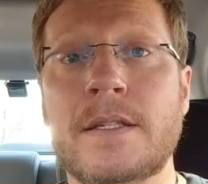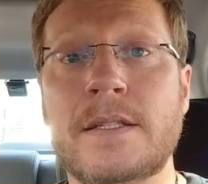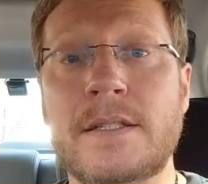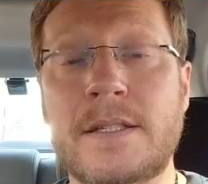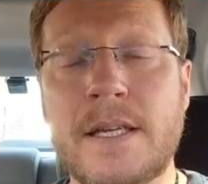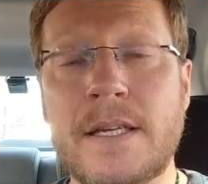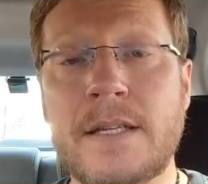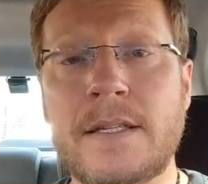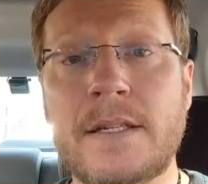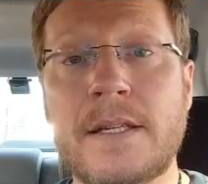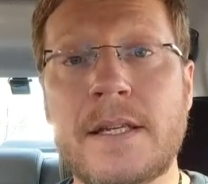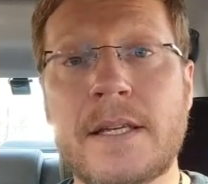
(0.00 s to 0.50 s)

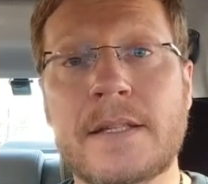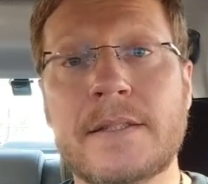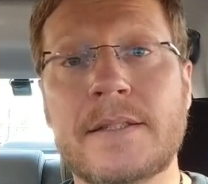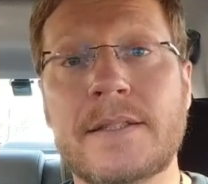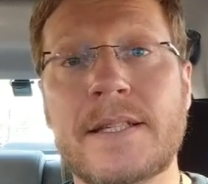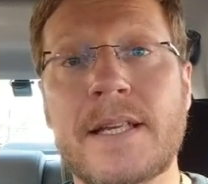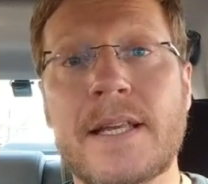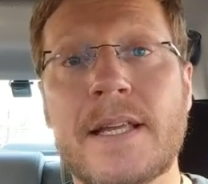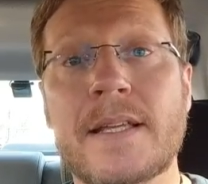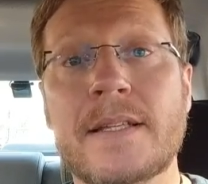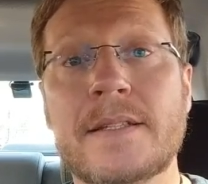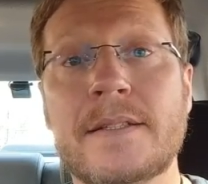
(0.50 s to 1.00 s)
didn't
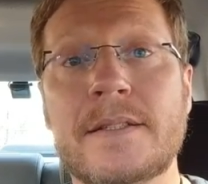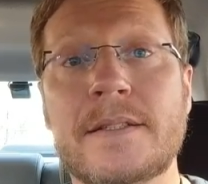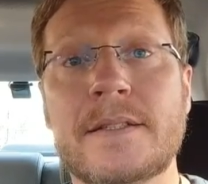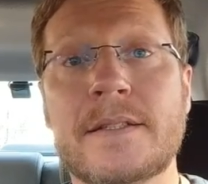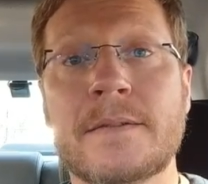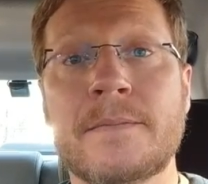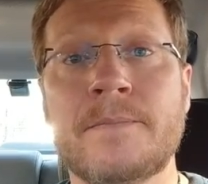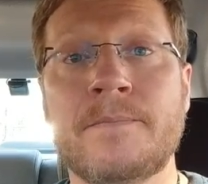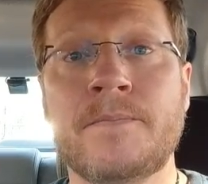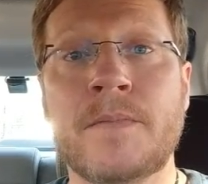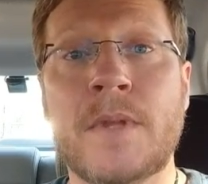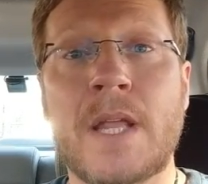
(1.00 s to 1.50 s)

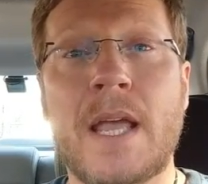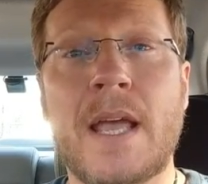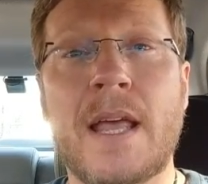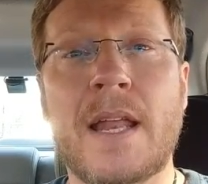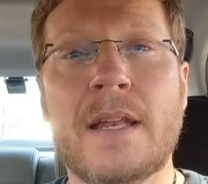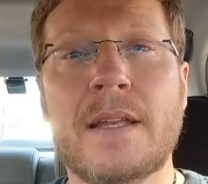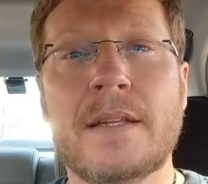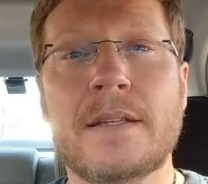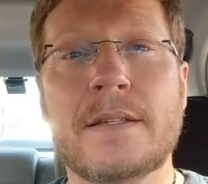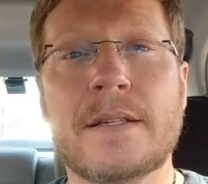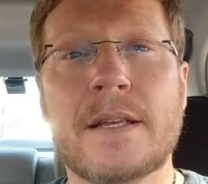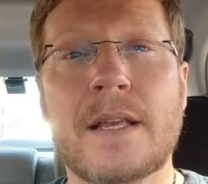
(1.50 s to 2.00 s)
exist
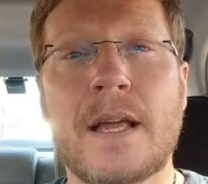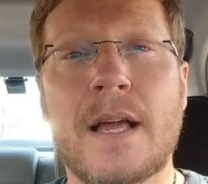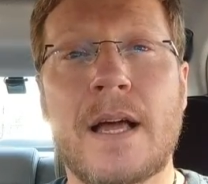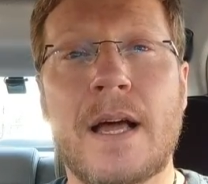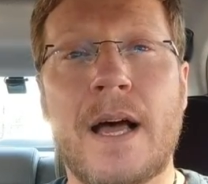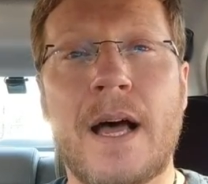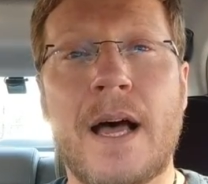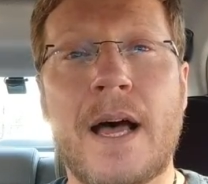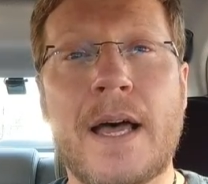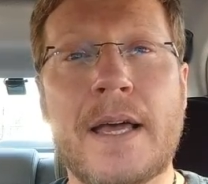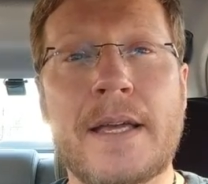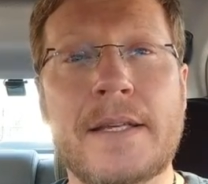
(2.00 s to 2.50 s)
and
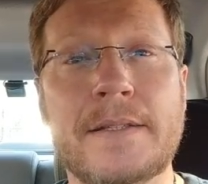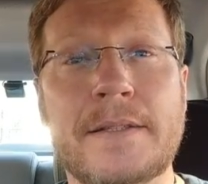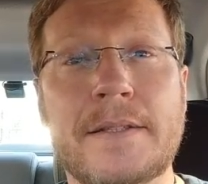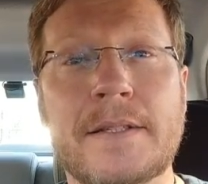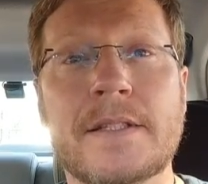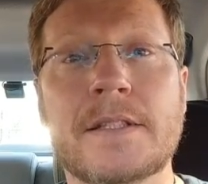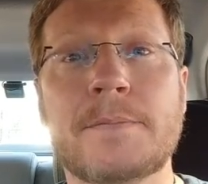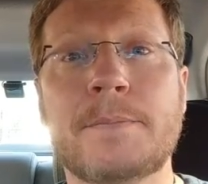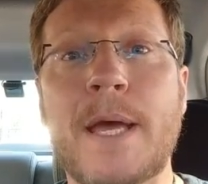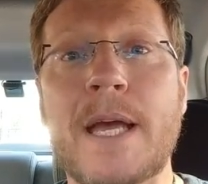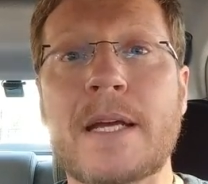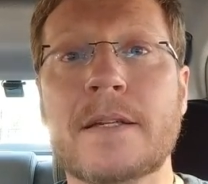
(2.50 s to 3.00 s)
I
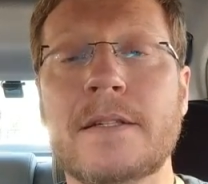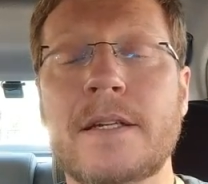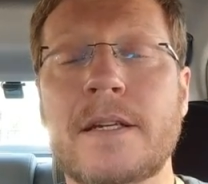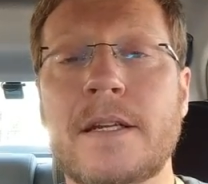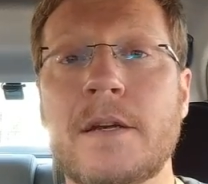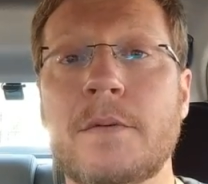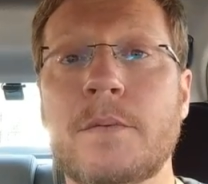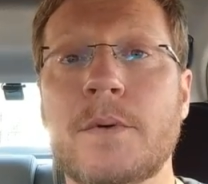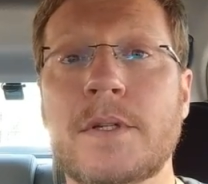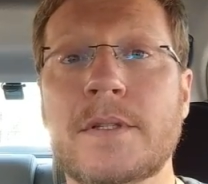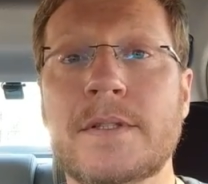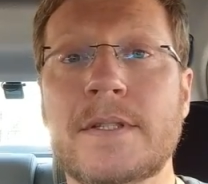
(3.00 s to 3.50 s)
suspected
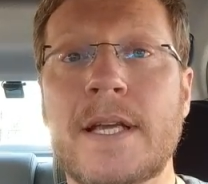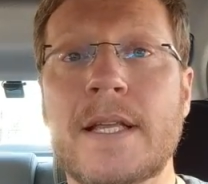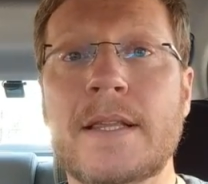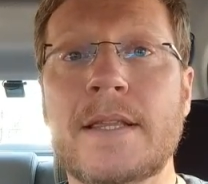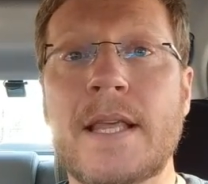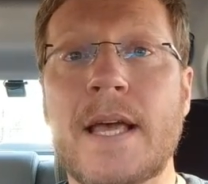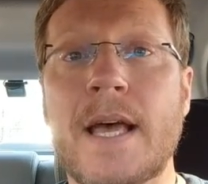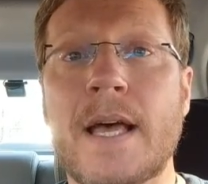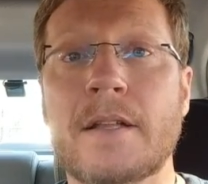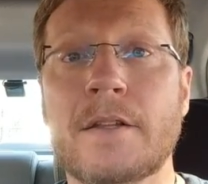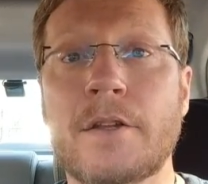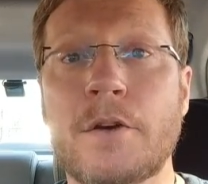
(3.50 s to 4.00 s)
it was at
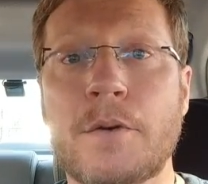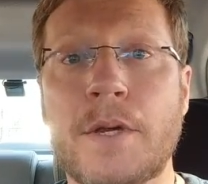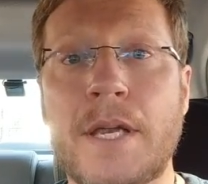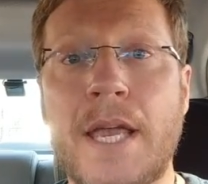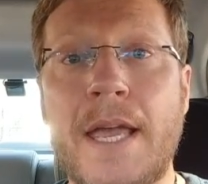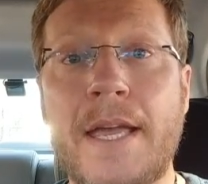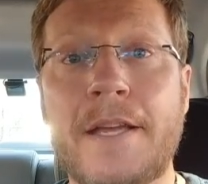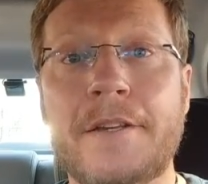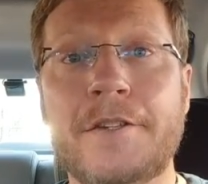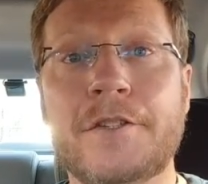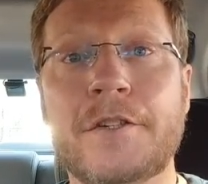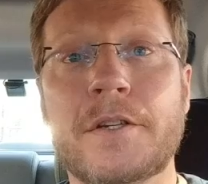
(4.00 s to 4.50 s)
that
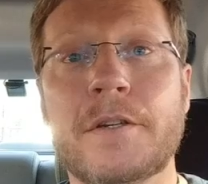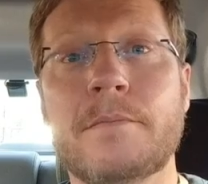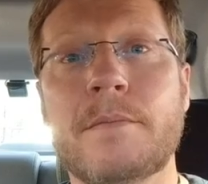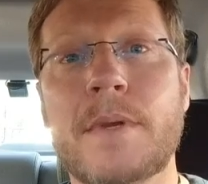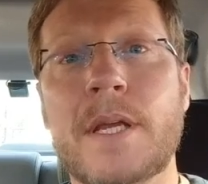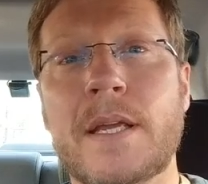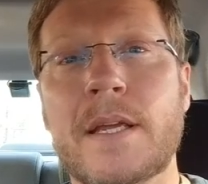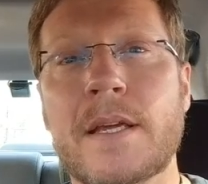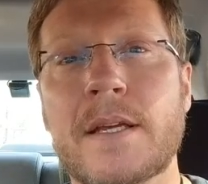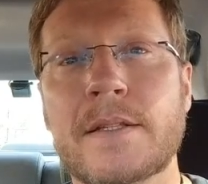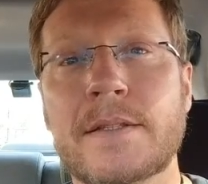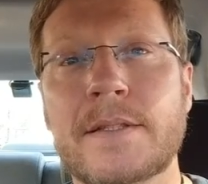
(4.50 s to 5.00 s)
location
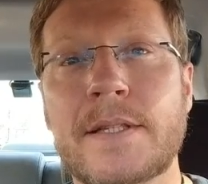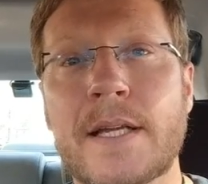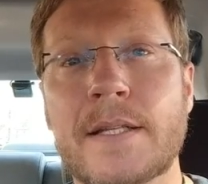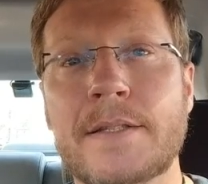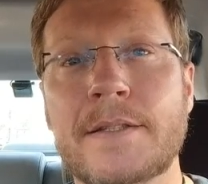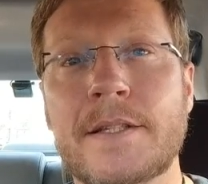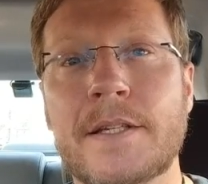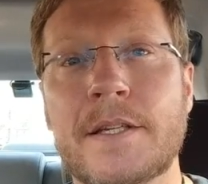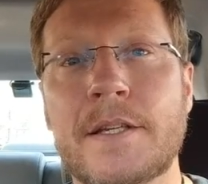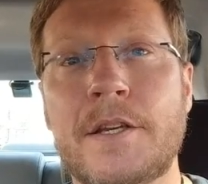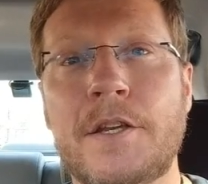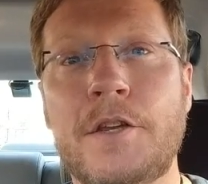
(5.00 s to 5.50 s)
because
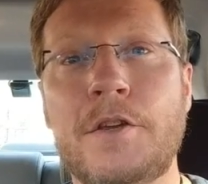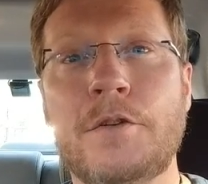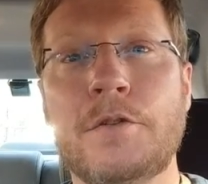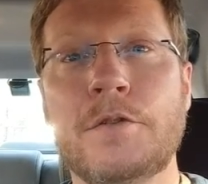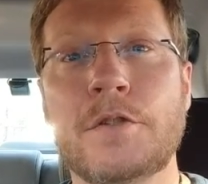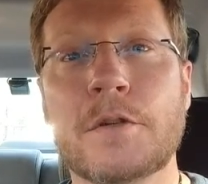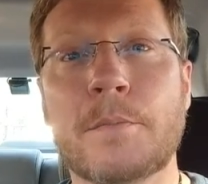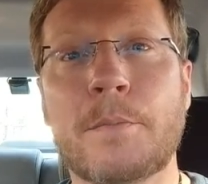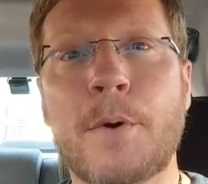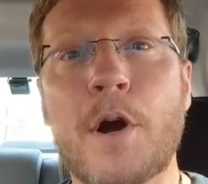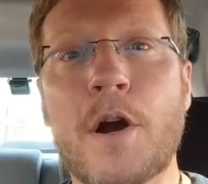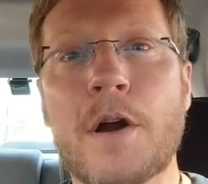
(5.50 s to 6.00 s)
that's a
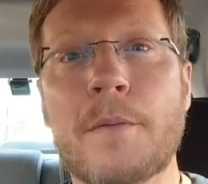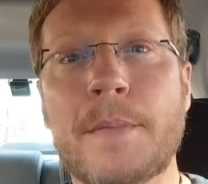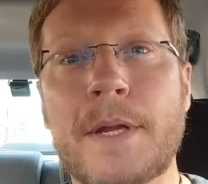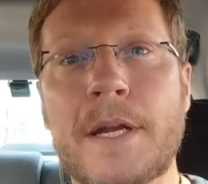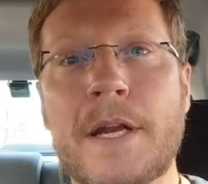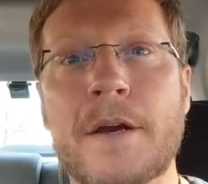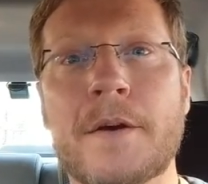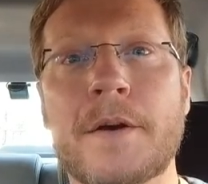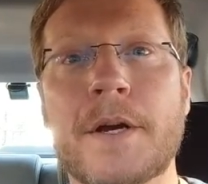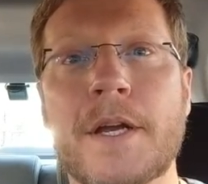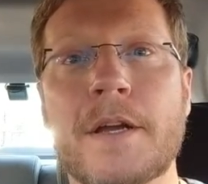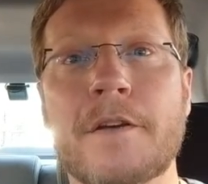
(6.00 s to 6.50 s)
huge apartment
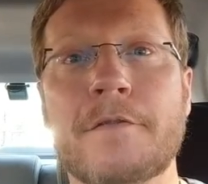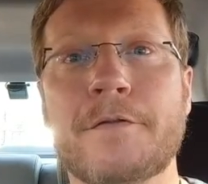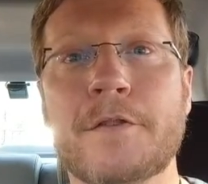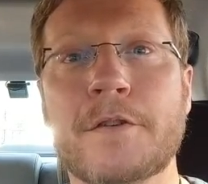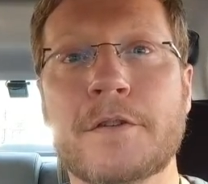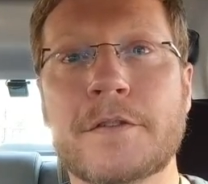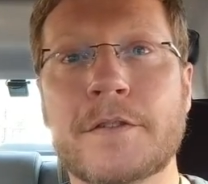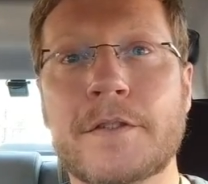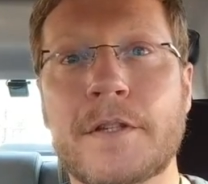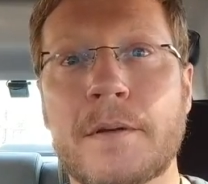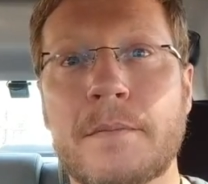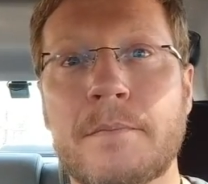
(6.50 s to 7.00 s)
area
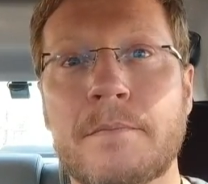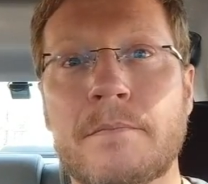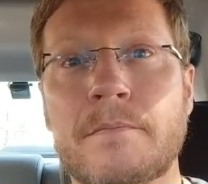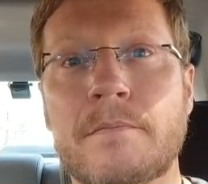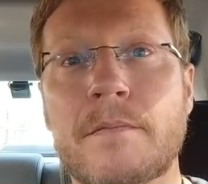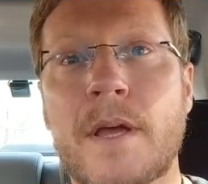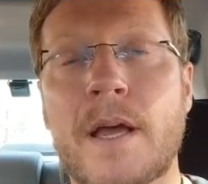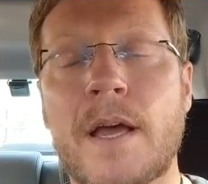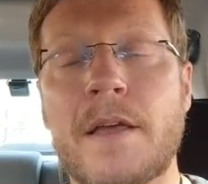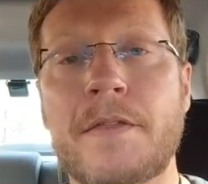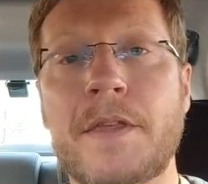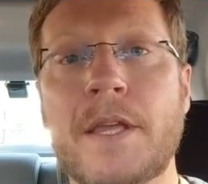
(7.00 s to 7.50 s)
for
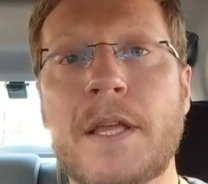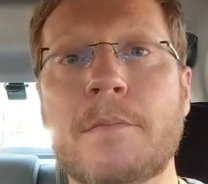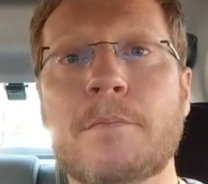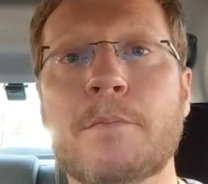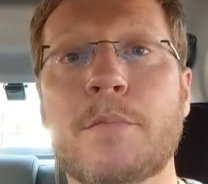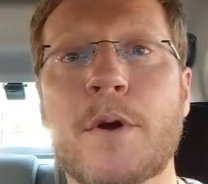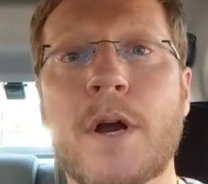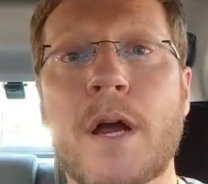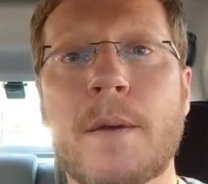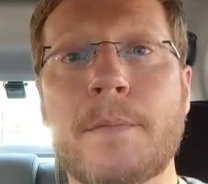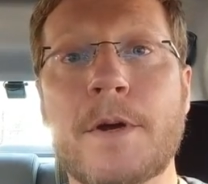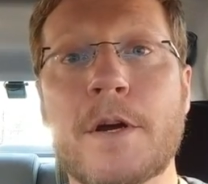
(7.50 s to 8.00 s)
some, I think,
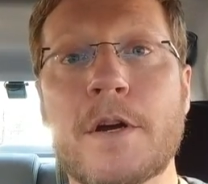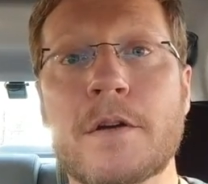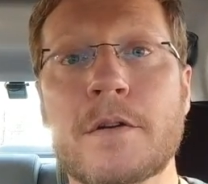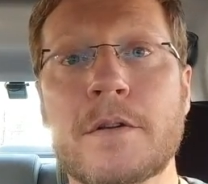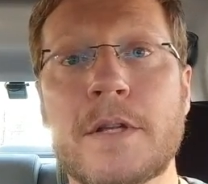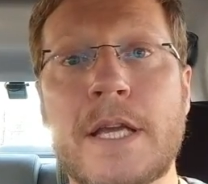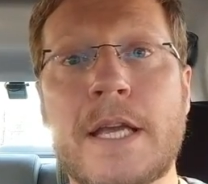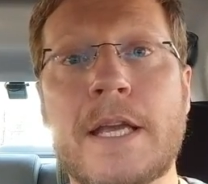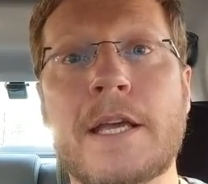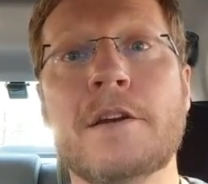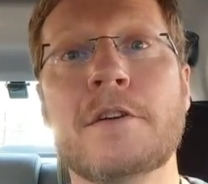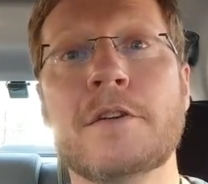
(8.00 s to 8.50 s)

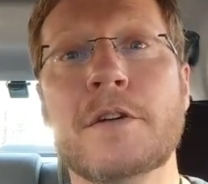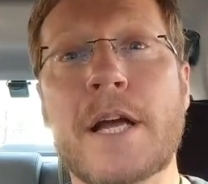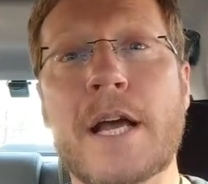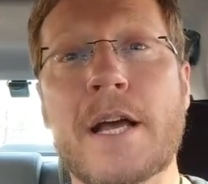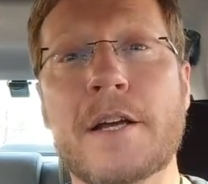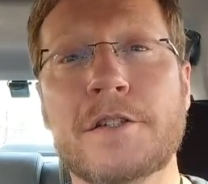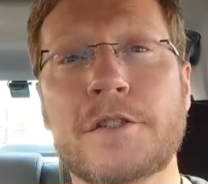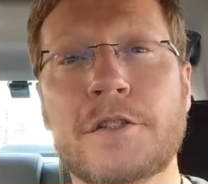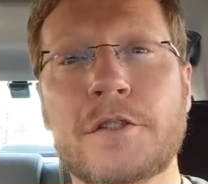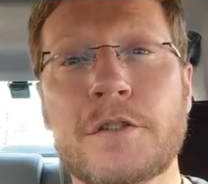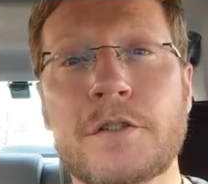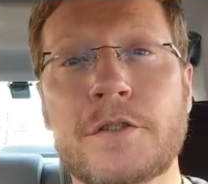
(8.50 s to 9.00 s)
primarily
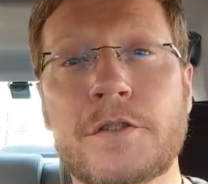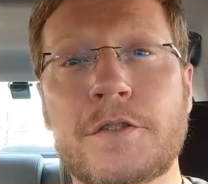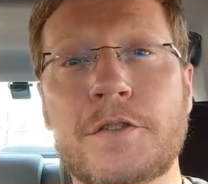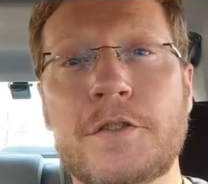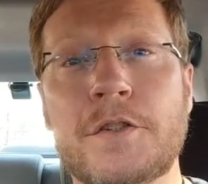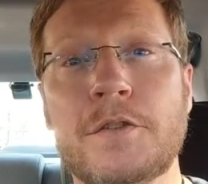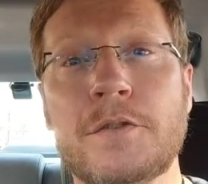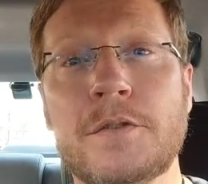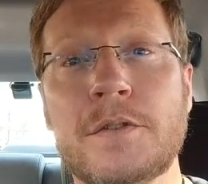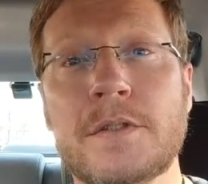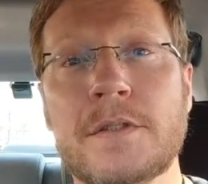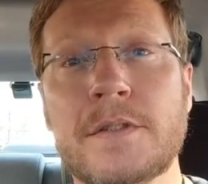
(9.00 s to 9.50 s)
international
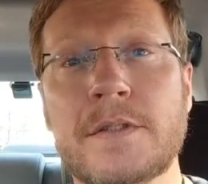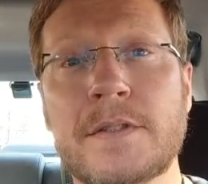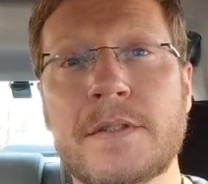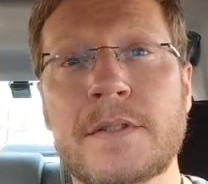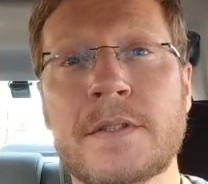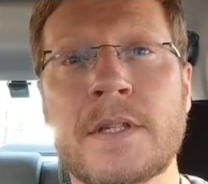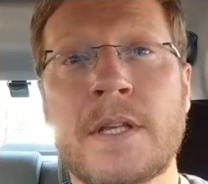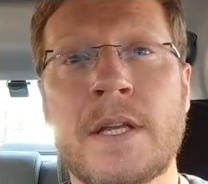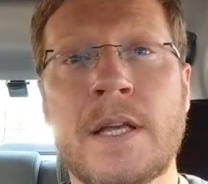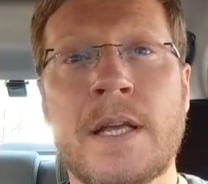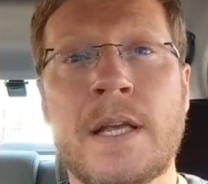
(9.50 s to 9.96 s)
students.